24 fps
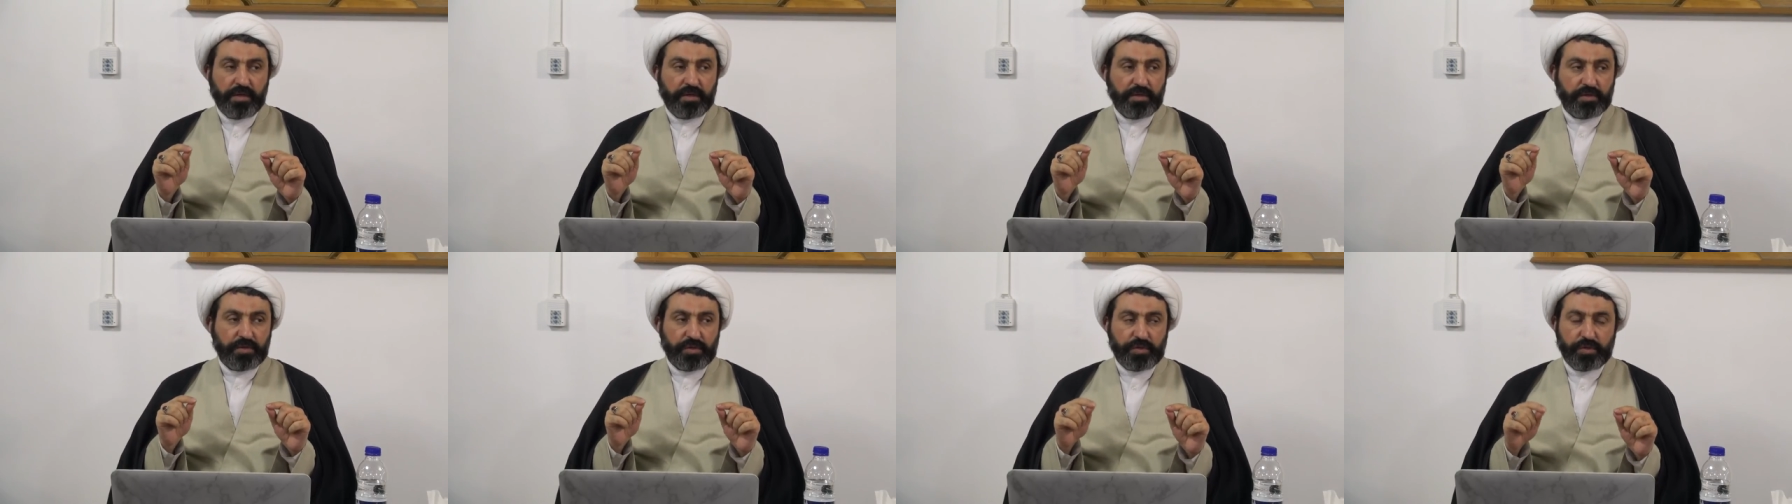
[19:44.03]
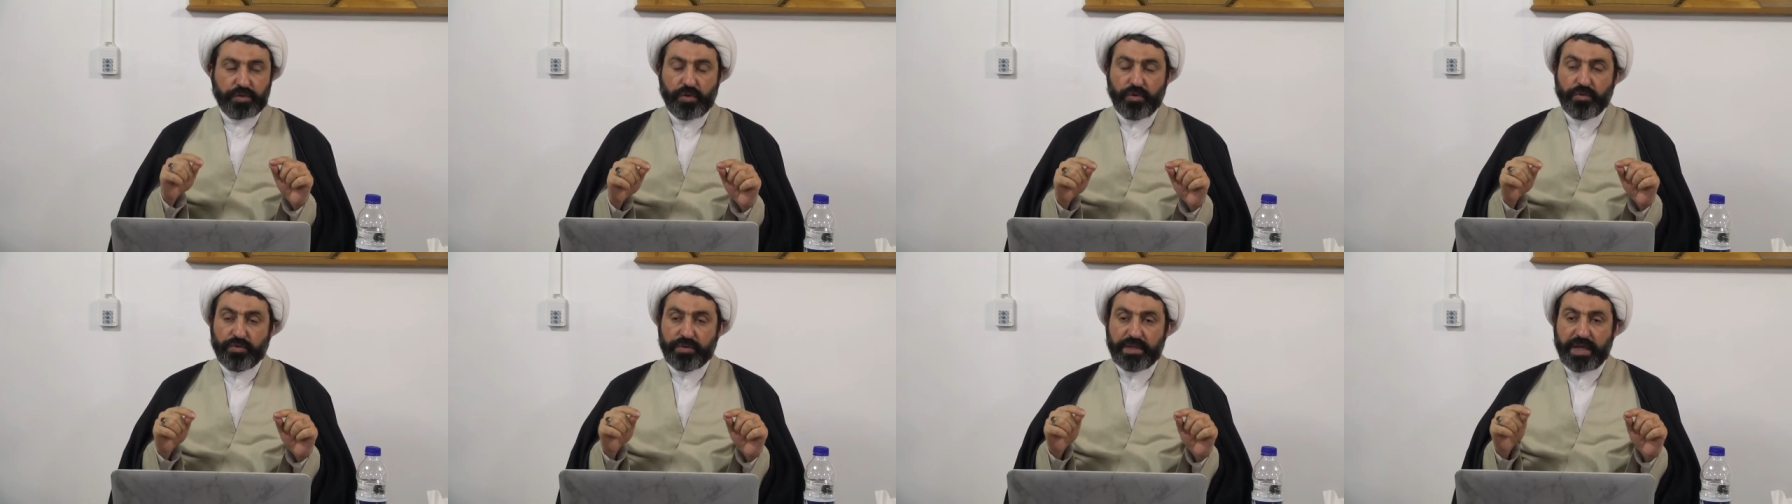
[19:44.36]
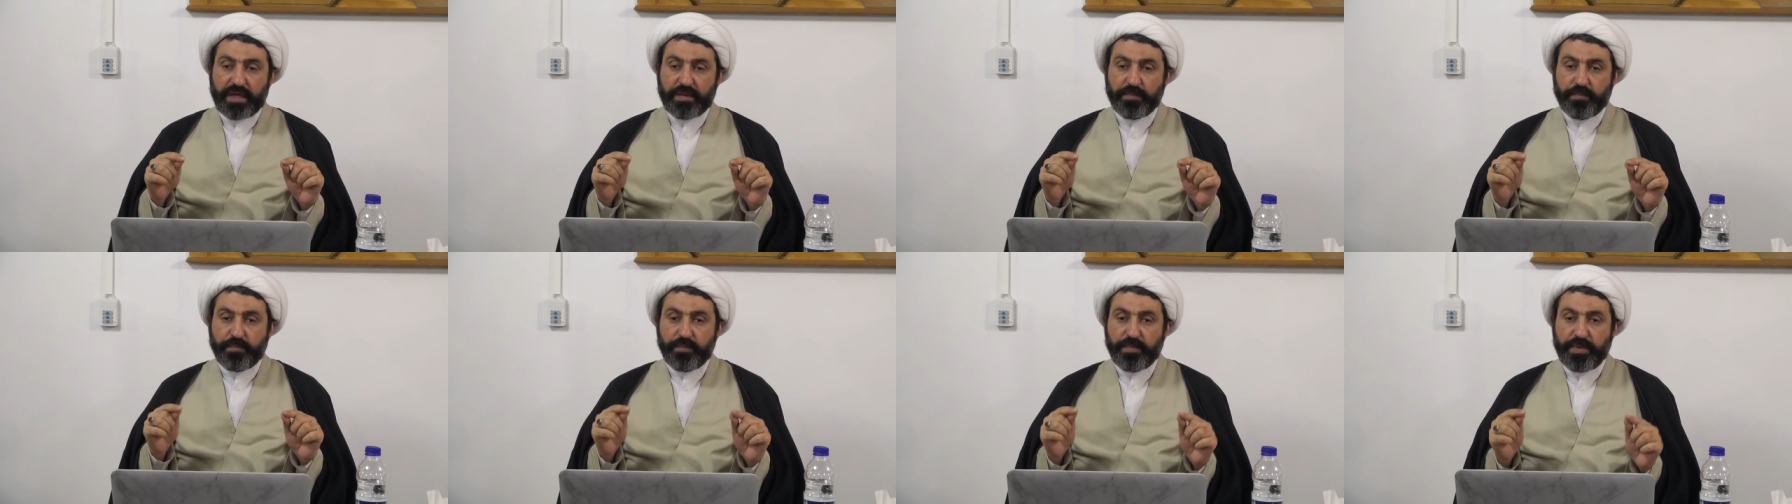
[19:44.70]
so
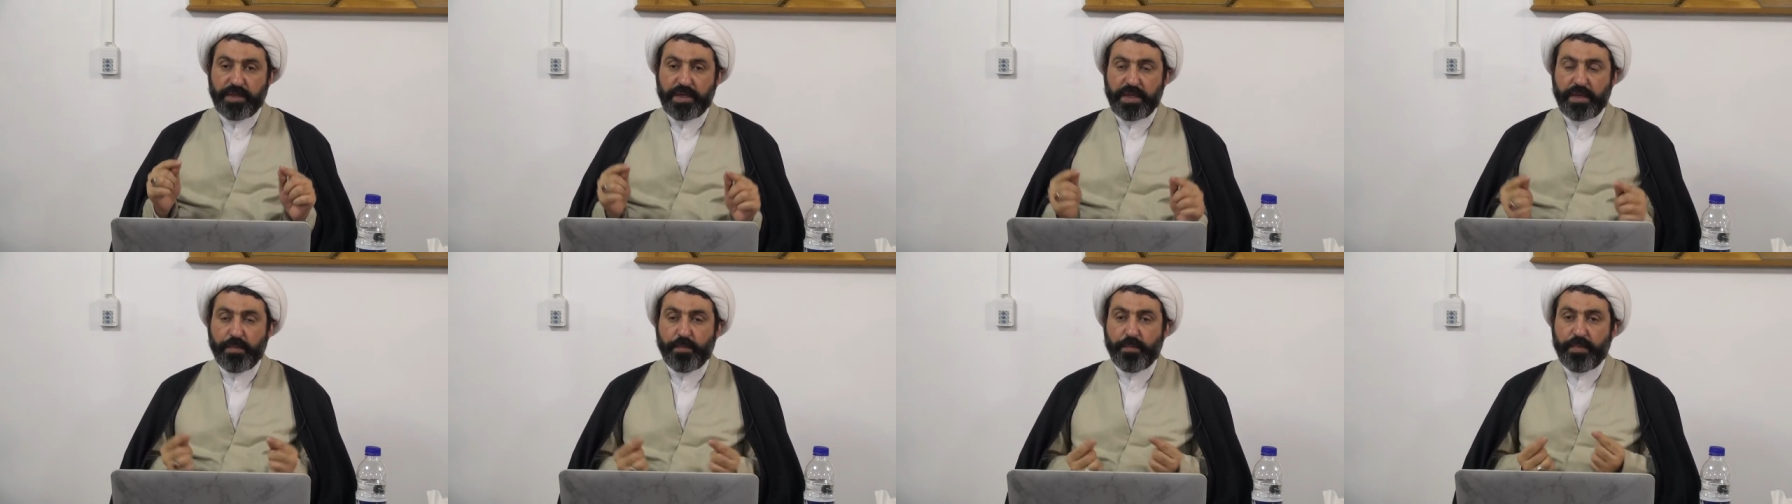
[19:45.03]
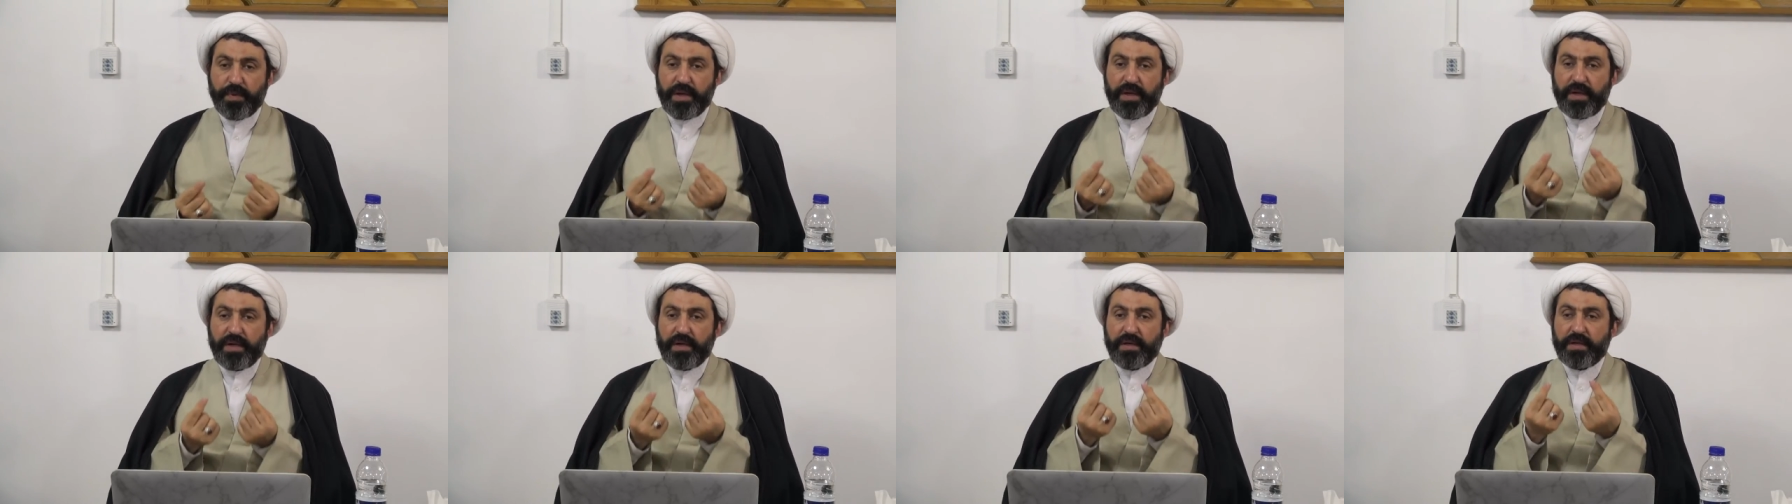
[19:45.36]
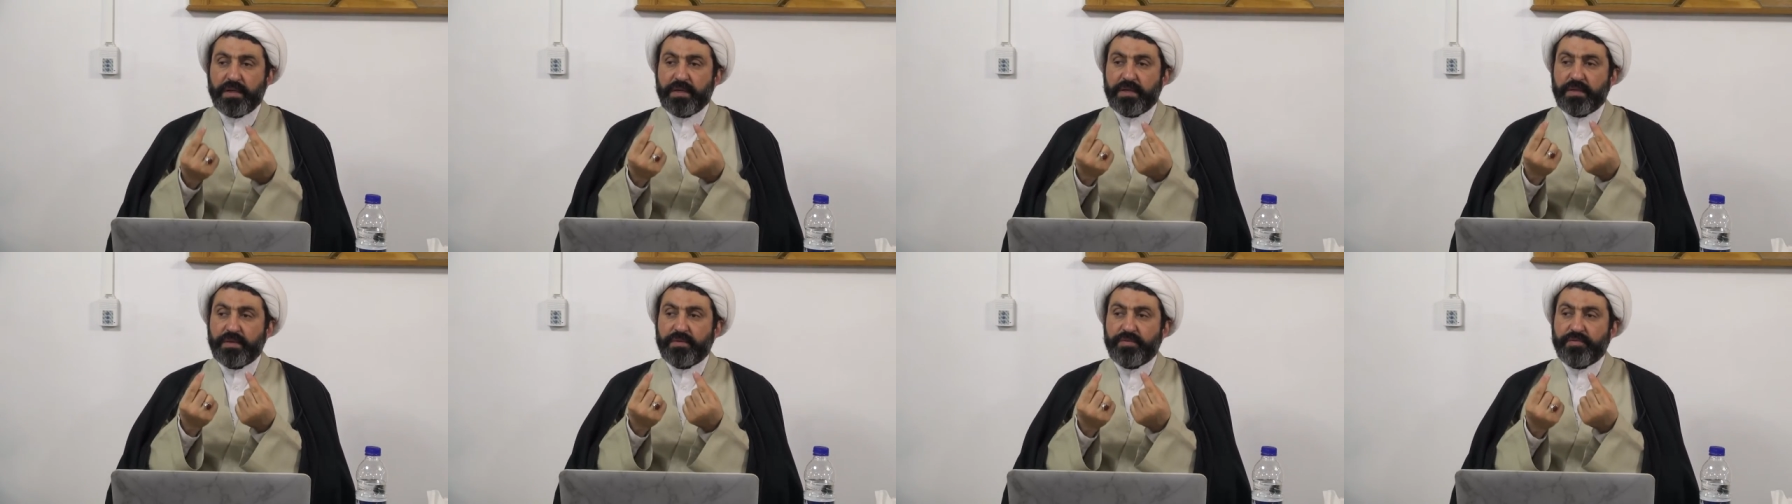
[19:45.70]
that people
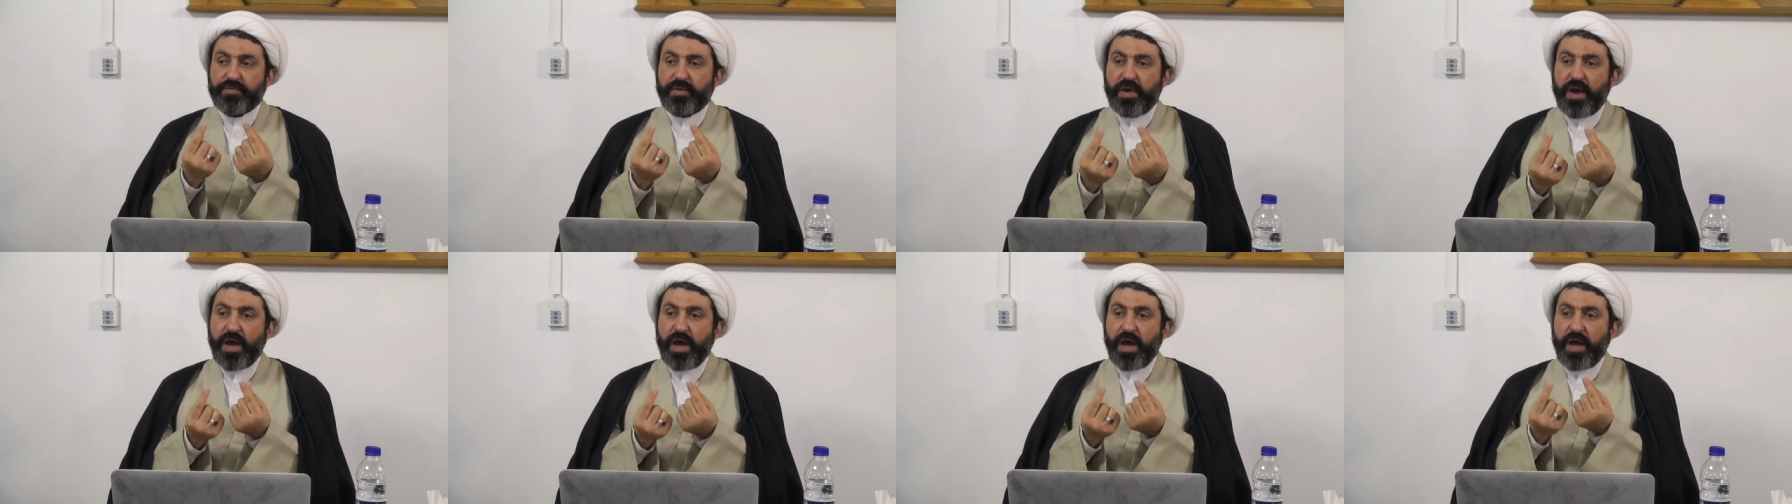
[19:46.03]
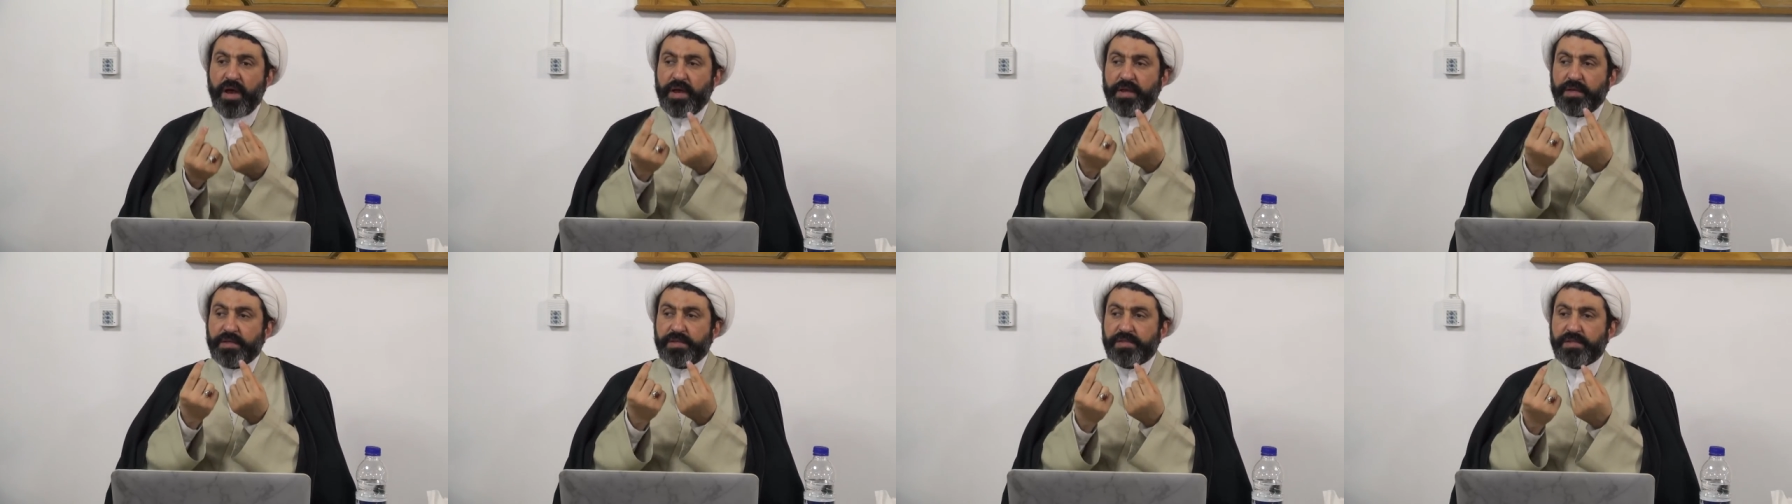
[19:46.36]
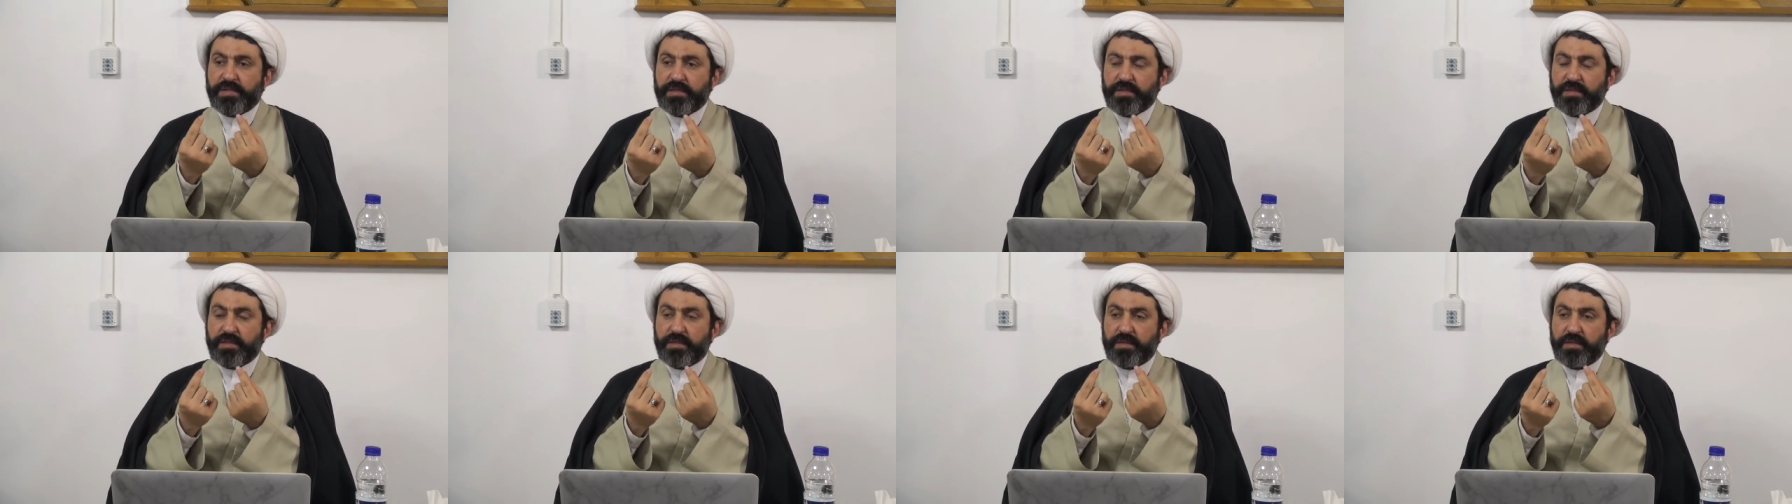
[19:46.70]

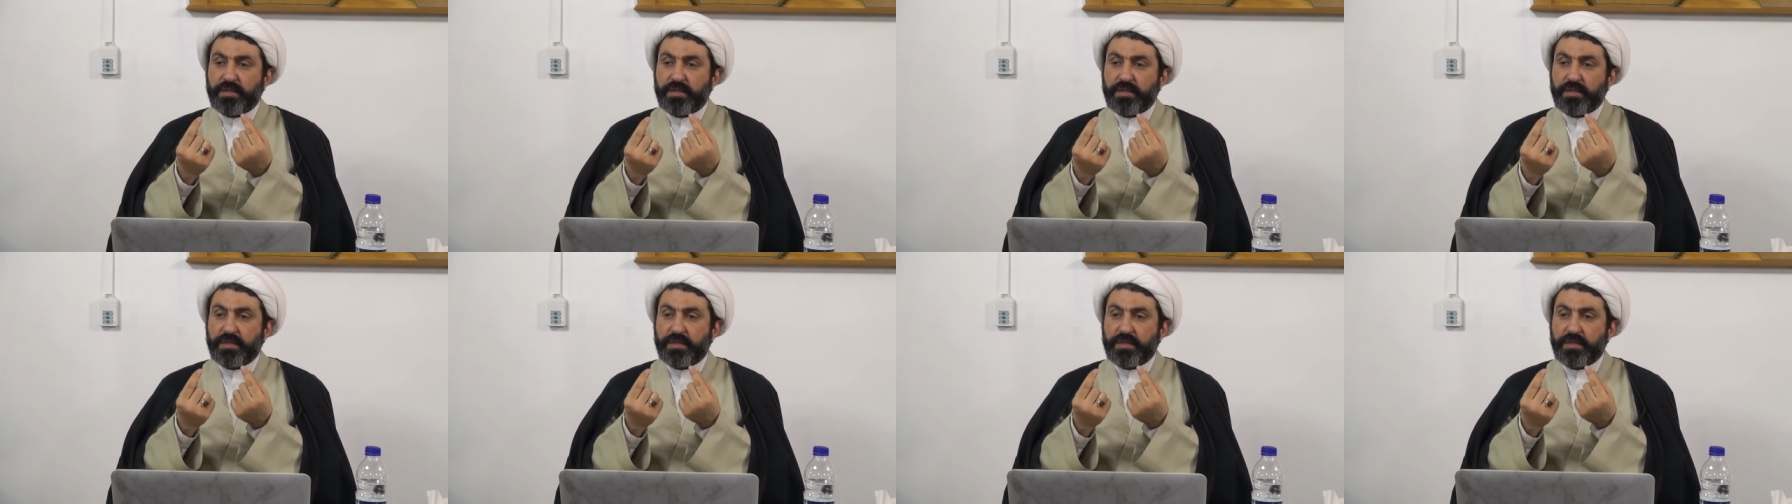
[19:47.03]
rise